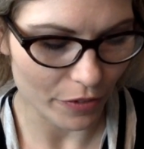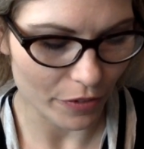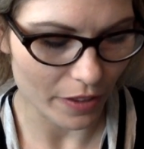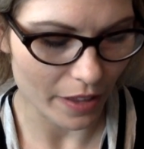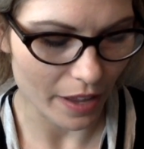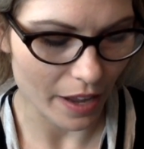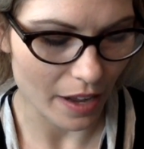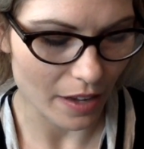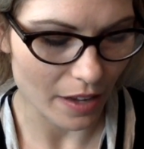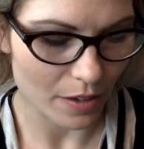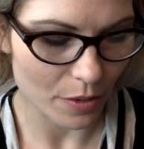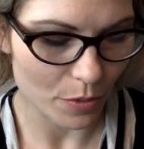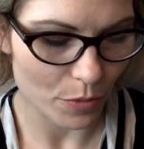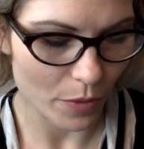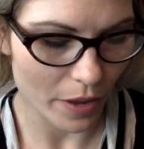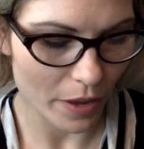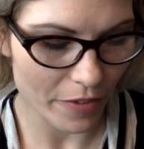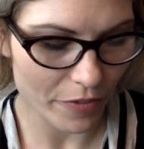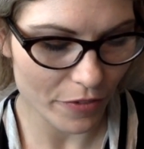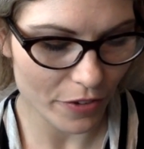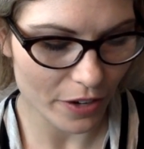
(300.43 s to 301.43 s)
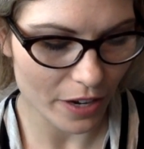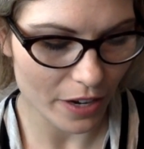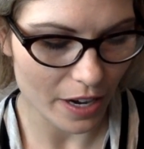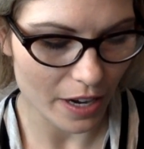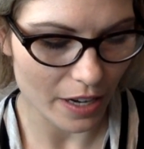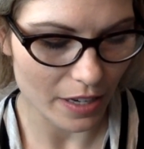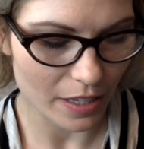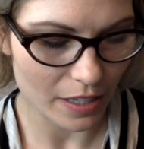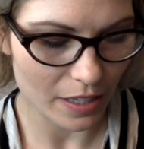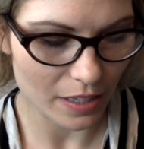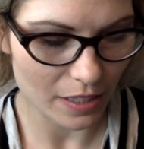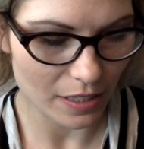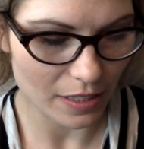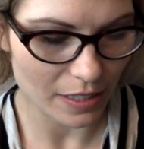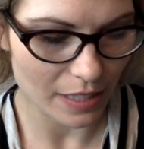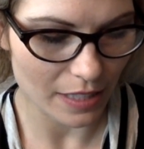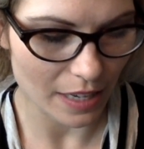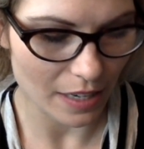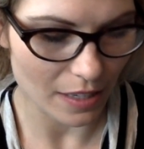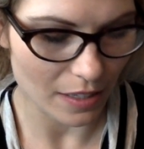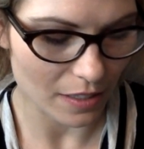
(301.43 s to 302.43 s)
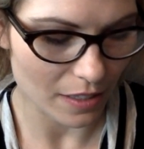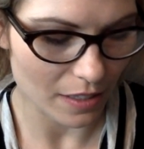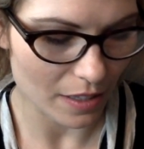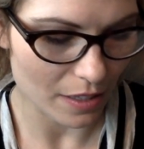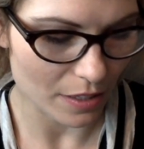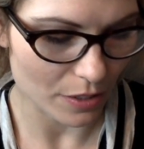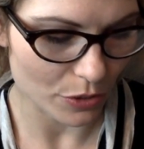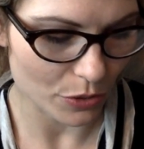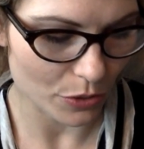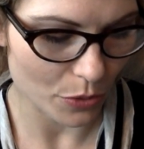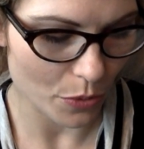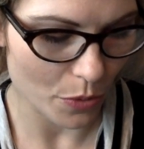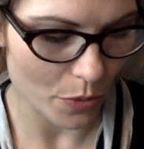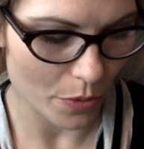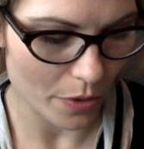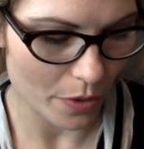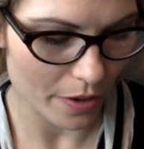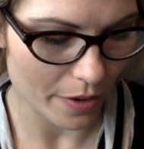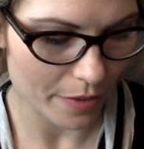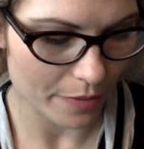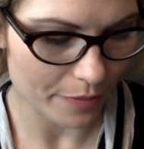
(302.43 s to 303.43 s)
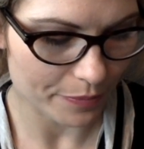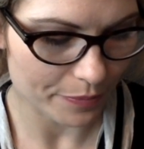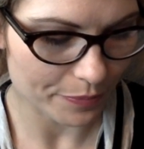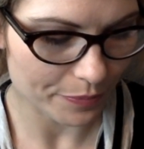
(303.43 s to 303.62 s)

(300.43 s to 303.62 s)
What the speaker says: for that.' Wait for God, he'll settle the score."